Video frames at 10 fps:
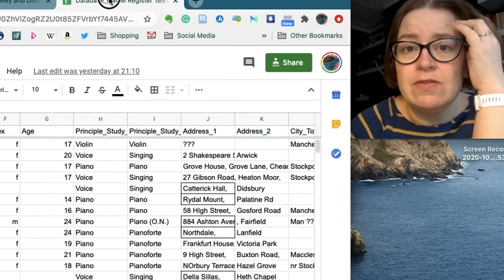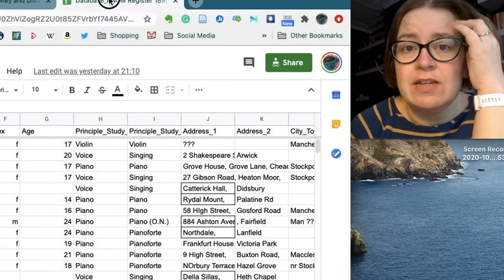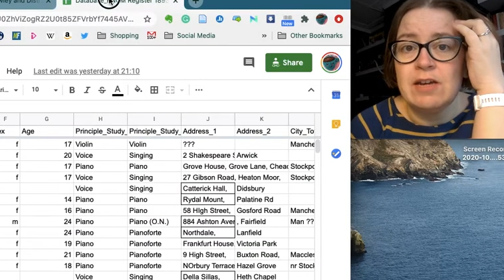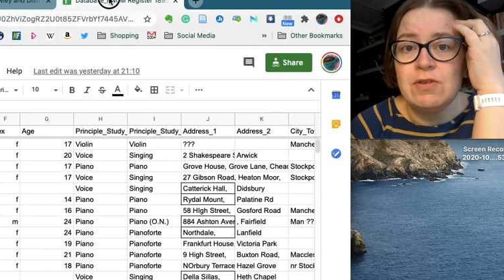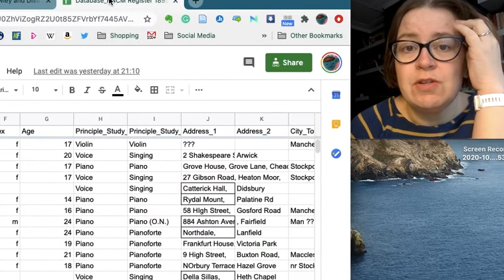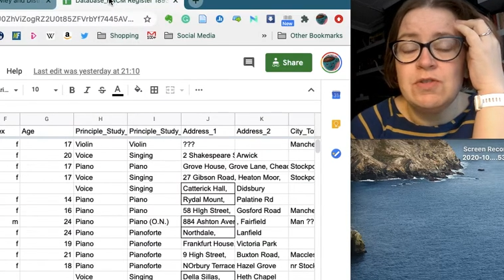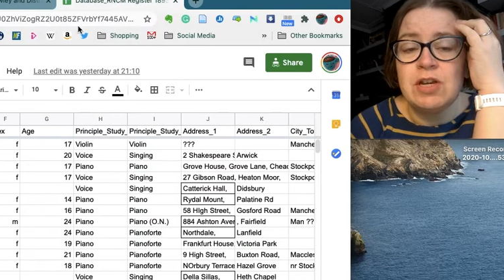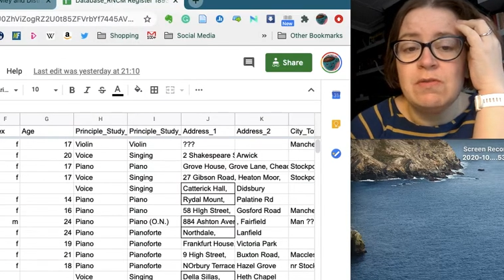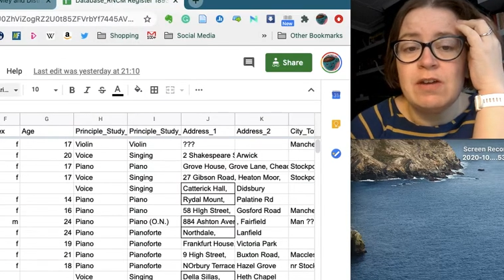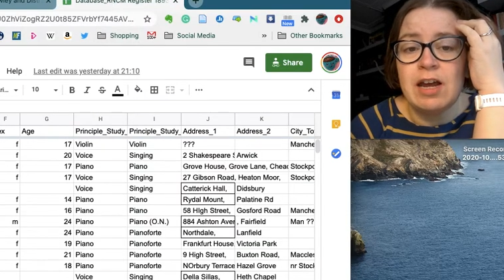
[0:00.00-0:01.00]
Now, you
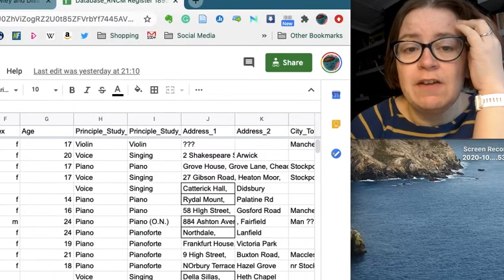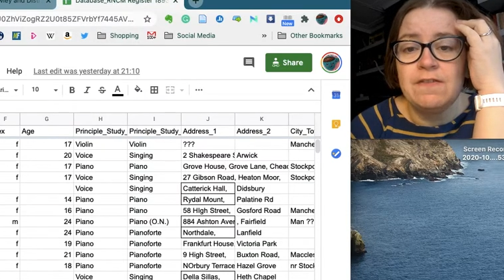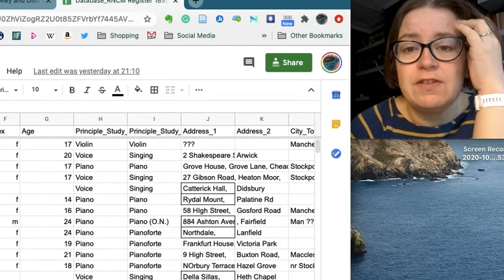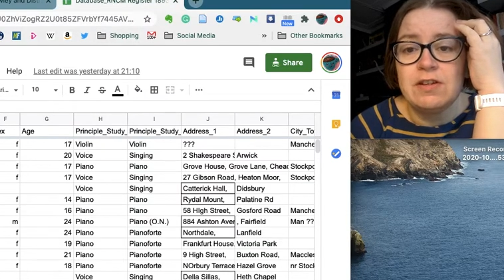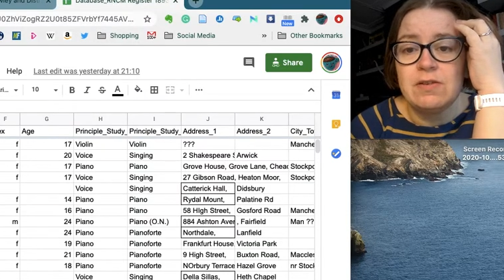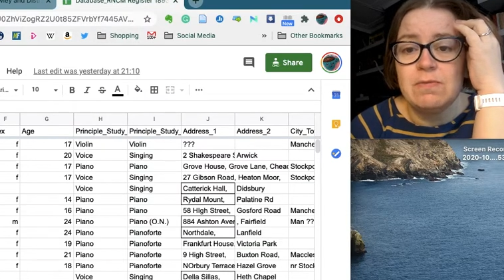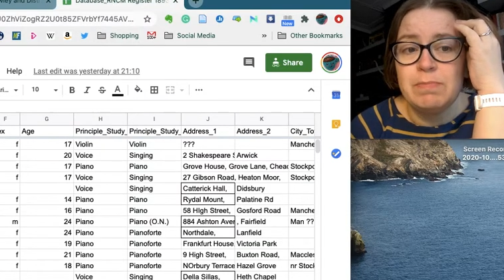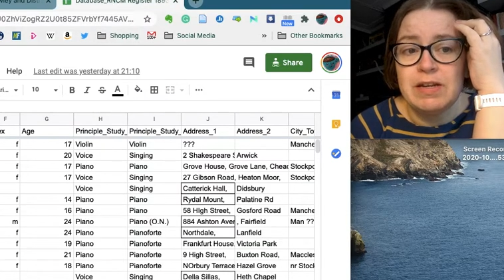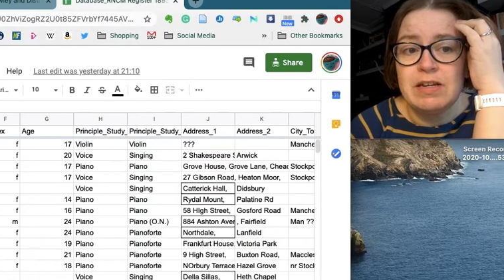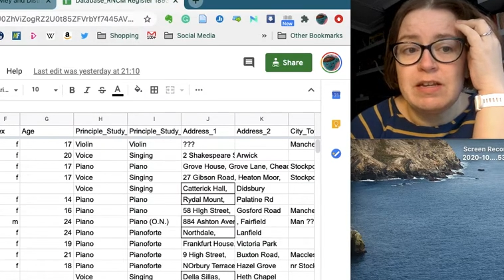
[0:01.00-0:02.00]
don't have to
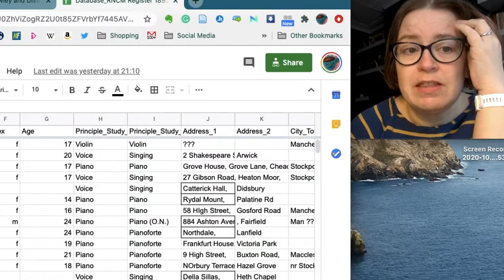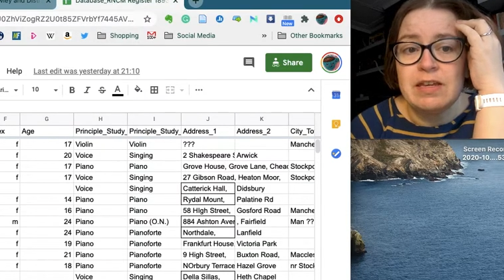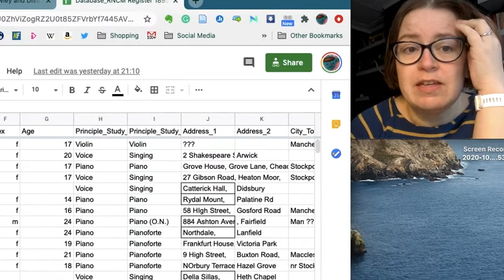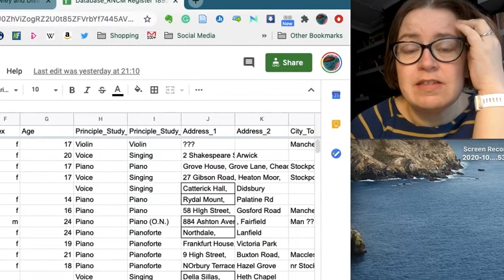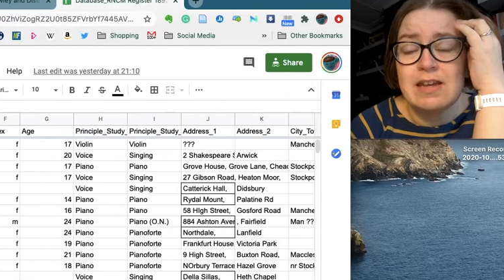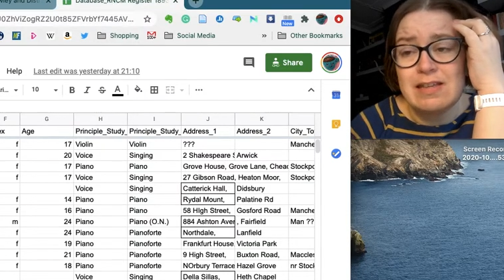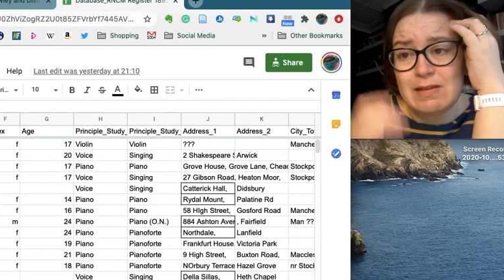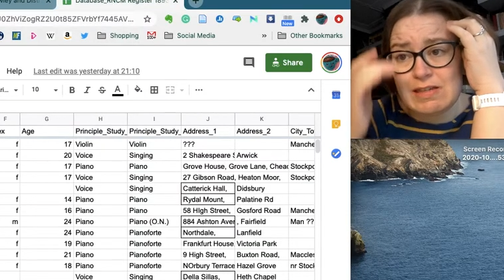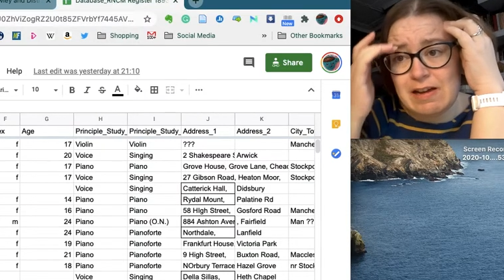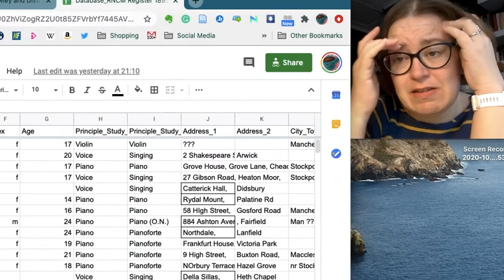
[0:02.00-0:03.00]
be, I think
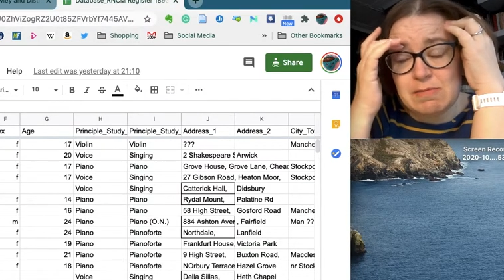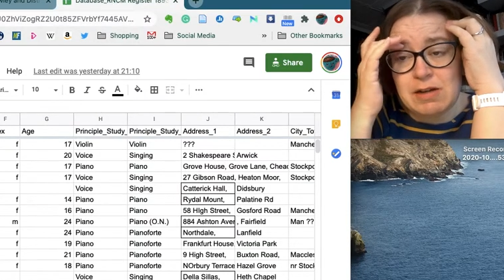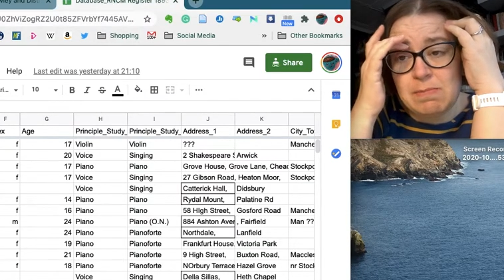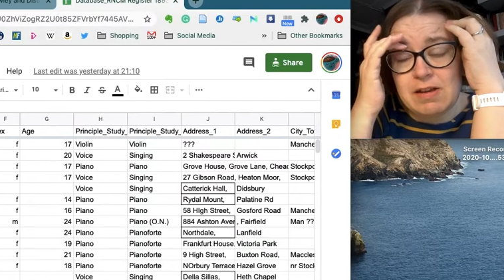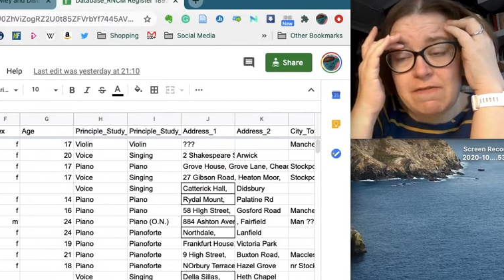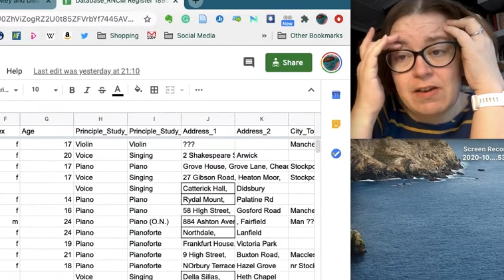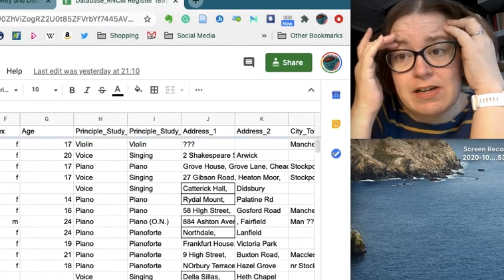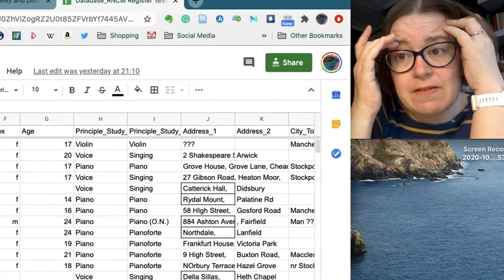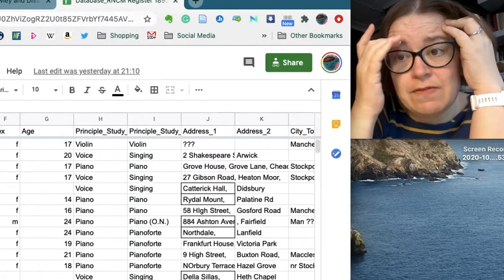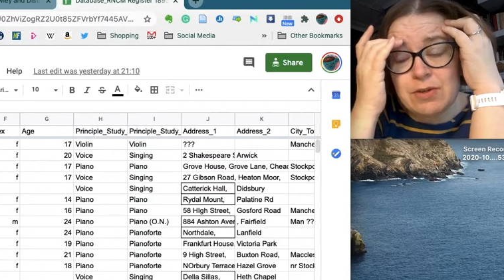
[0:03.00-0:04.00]
sometimes I
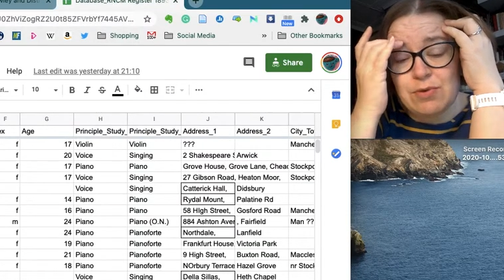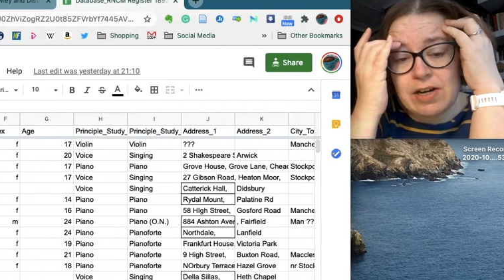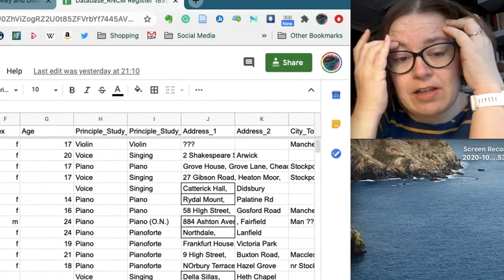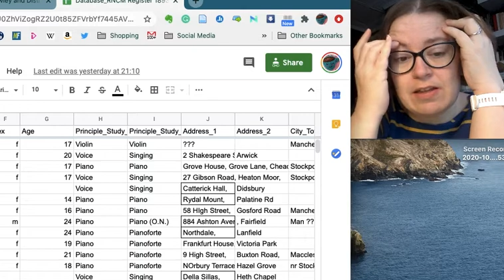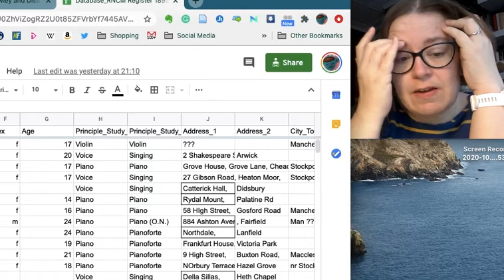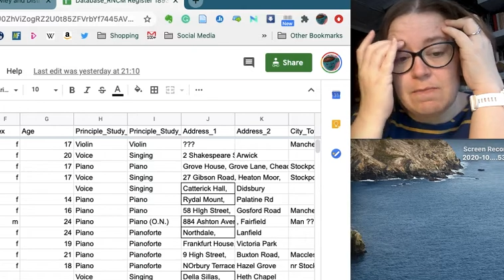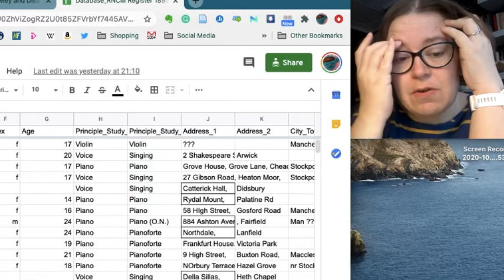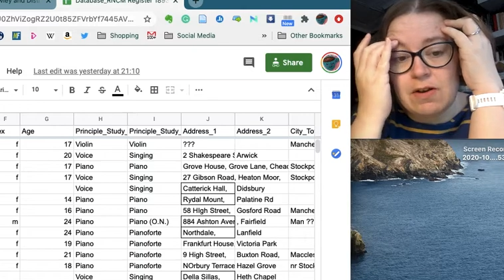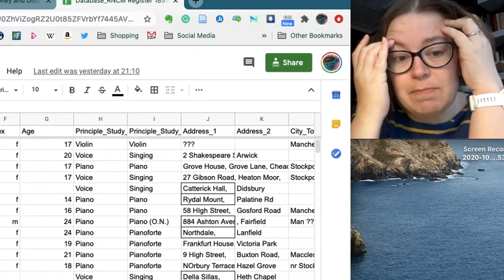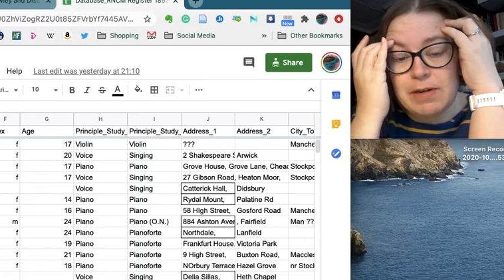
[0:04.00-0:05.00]
find it frustrating that I'm
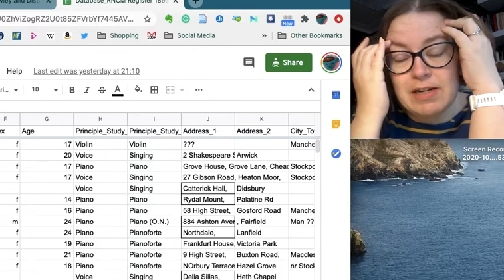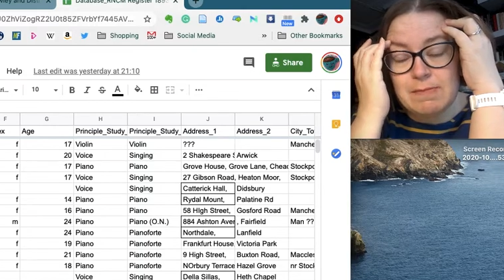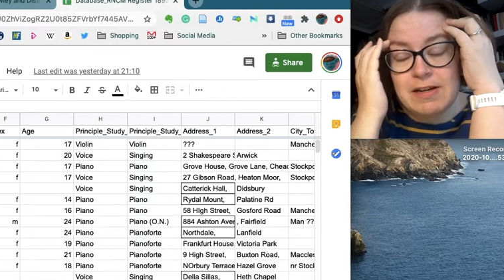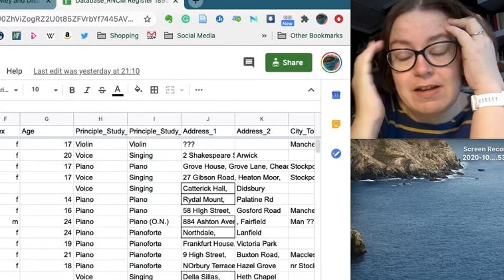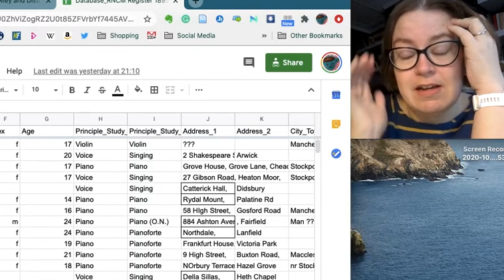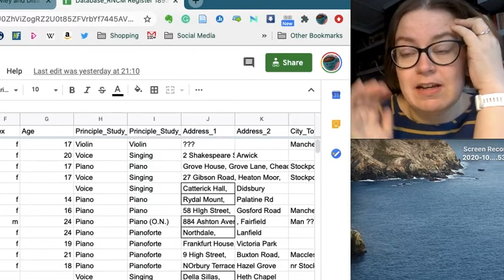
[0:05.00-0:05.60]
not a PHP,